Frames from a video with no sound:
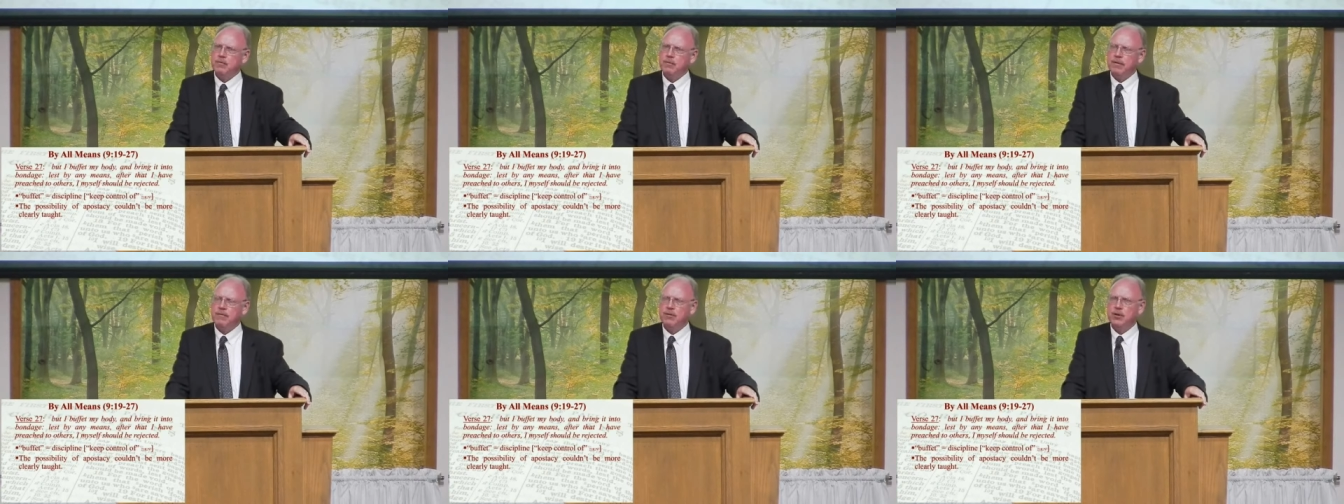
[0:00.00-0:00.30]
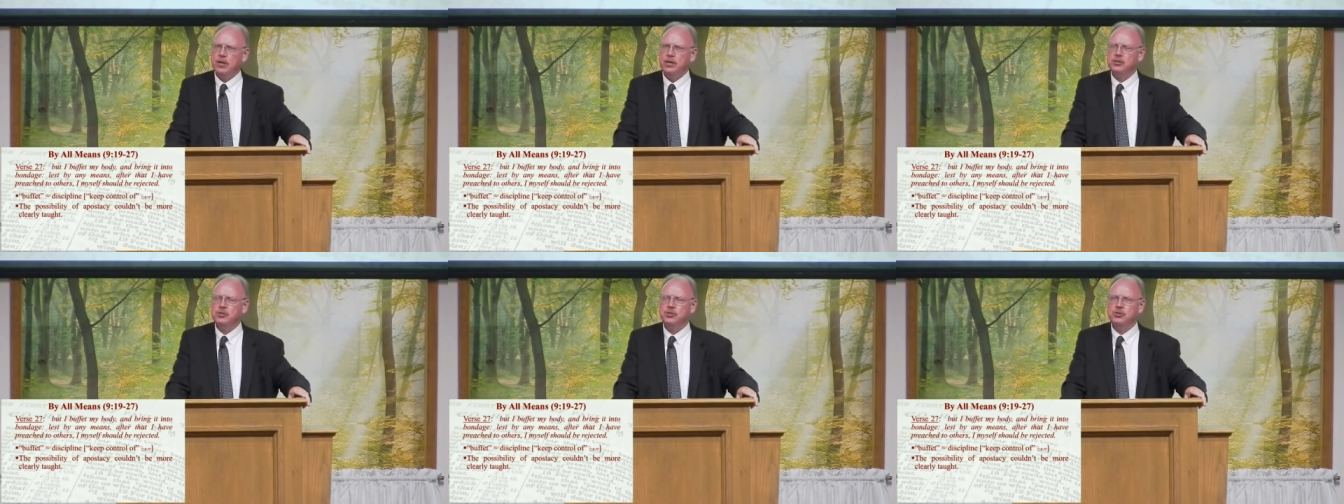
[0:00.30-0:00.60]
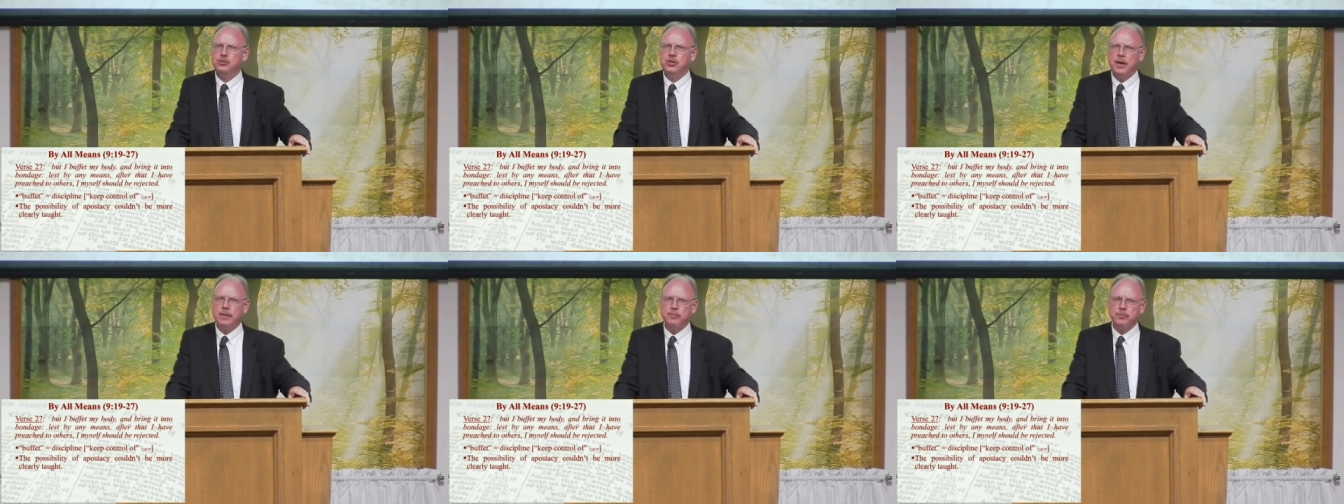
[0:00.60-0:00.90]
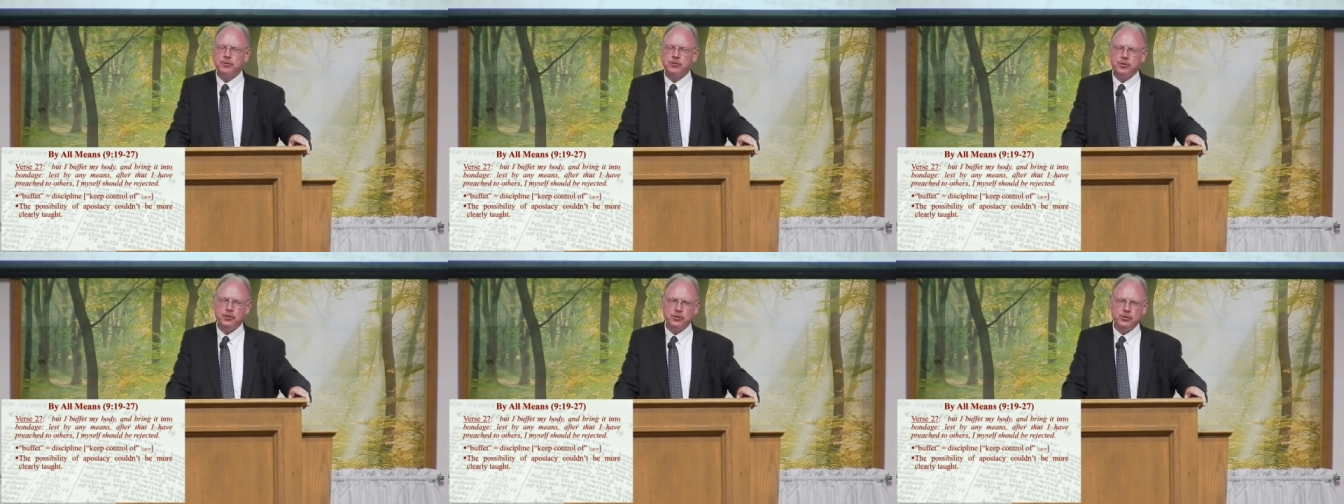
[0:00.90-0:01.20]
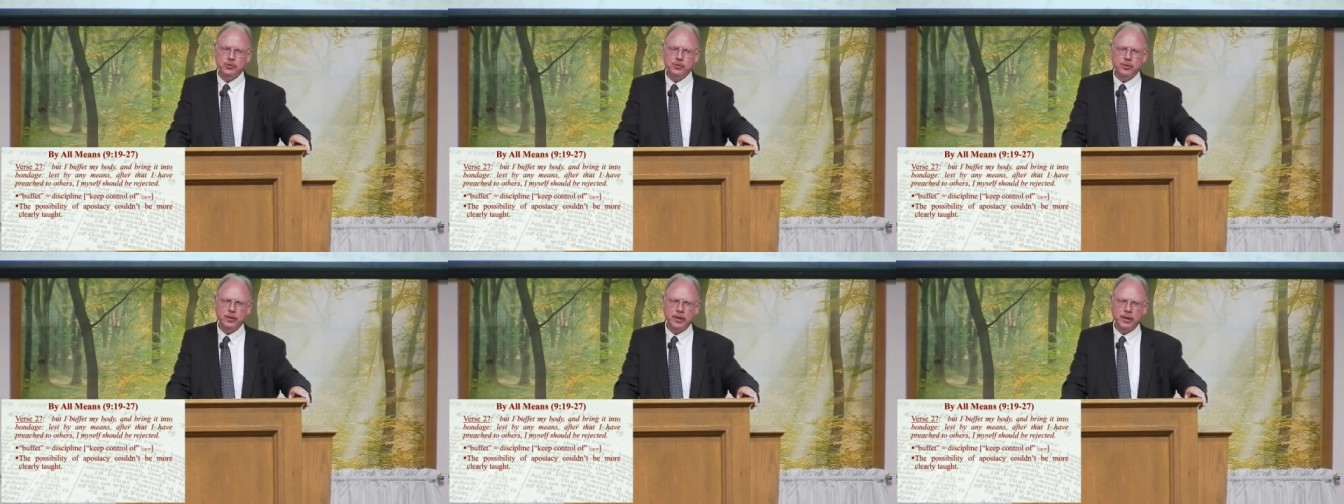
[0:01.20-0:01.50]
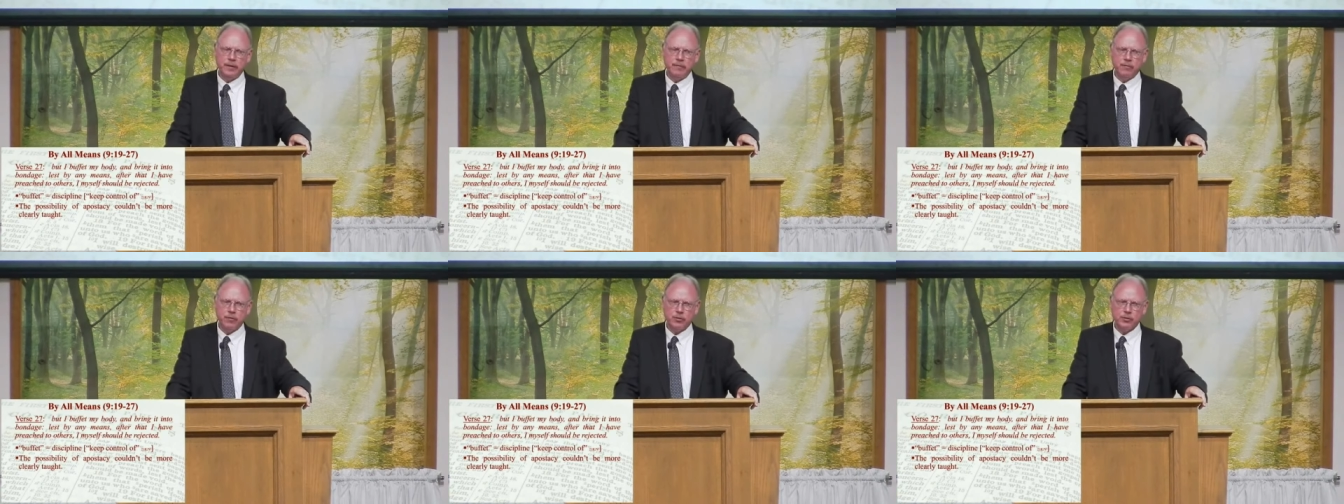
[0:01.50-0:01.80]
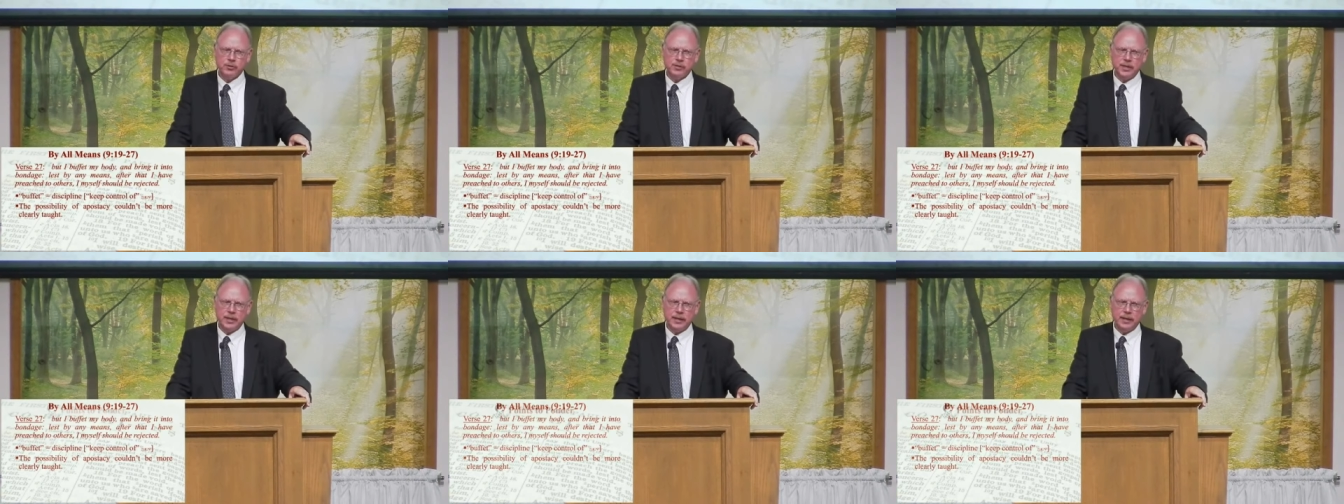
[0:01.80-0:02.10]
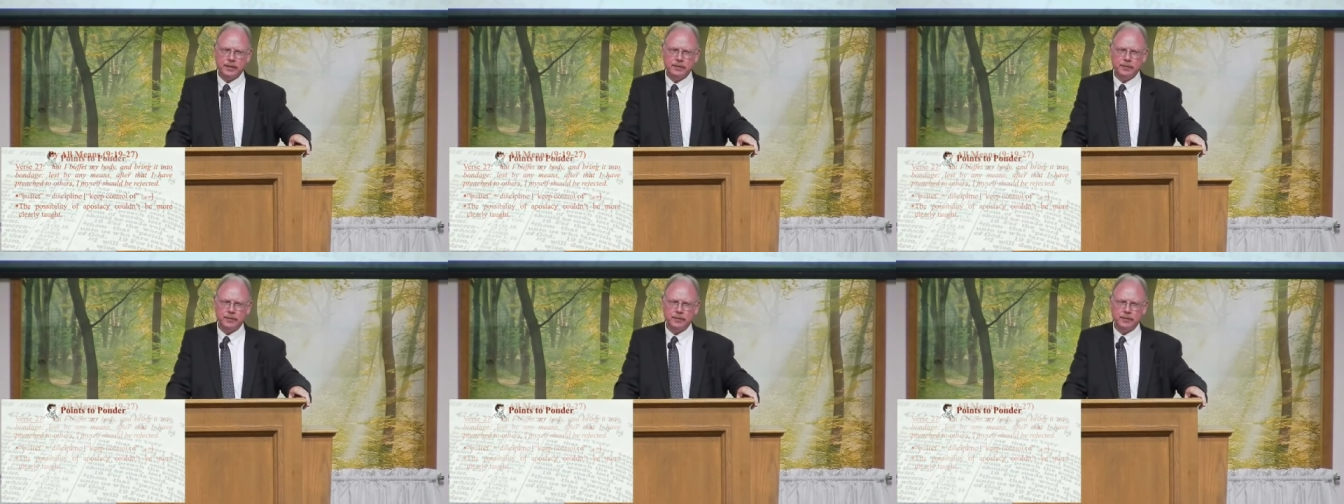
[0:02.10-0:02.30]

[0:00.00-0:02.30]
Revelation chapter 2 and verse 10.